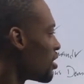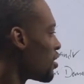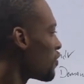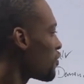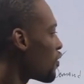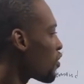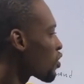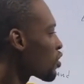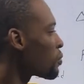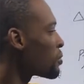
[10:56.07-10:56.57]

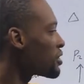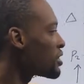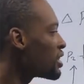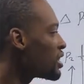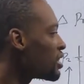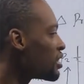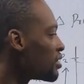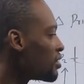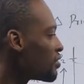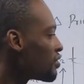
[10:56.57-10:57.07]
For
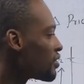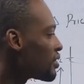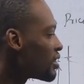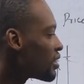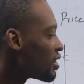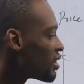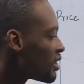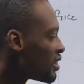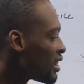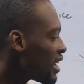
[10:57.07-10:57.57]
competitive,
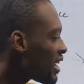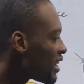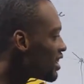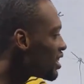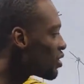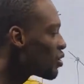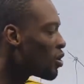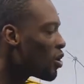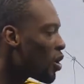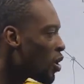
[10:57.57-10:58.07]
here they
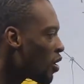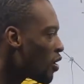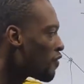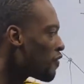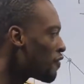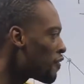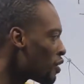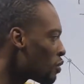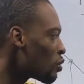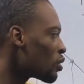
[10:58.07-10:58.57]
go
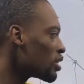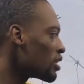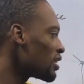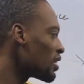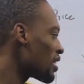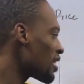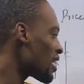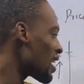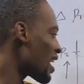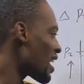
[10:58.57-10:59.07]
forward
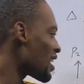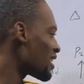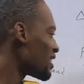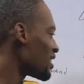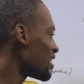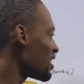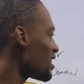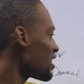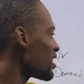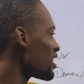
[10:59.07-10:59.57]
as
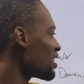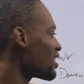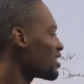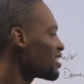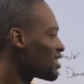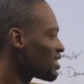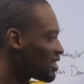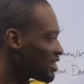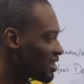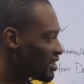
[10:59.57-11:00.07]
this
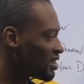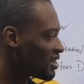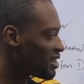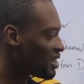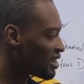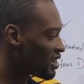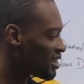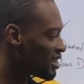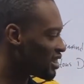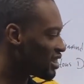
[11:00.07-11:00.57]

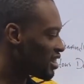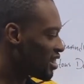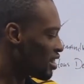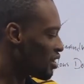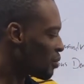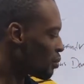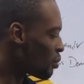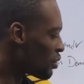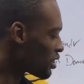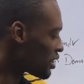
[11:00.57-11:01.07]
increases.
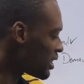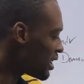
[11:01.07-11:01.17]
But